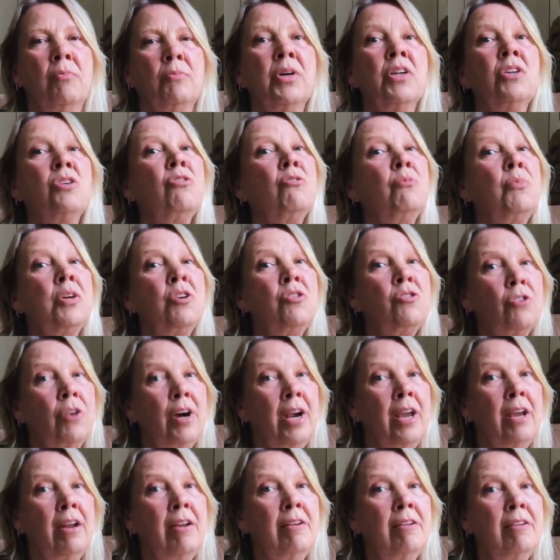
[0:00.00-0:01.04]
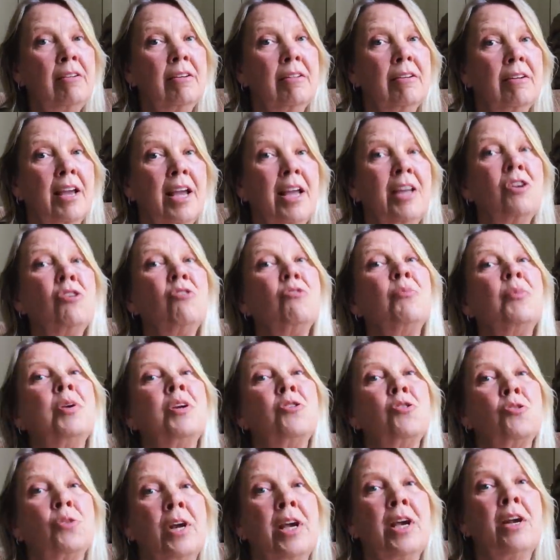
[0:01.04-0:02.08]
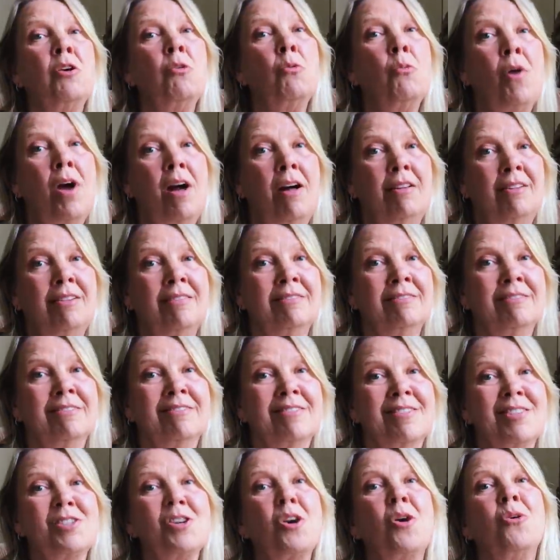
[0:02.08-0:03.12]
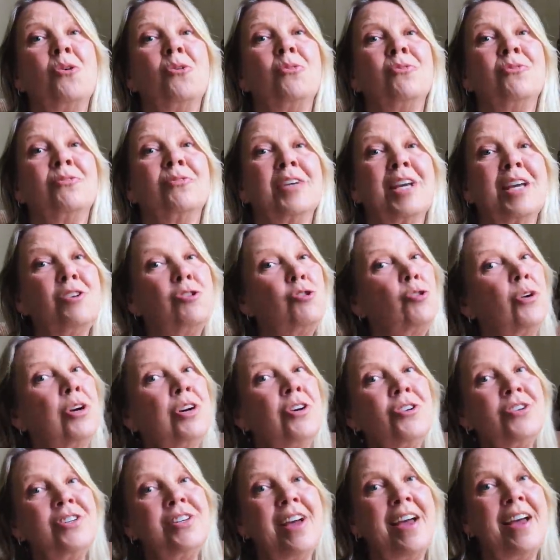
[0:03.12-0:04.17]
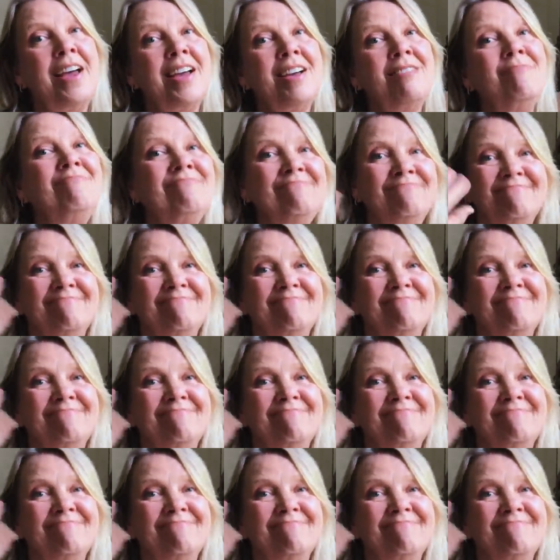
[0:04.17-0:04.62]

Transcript: But you've been trained and you've been trained well. So enjoy your day.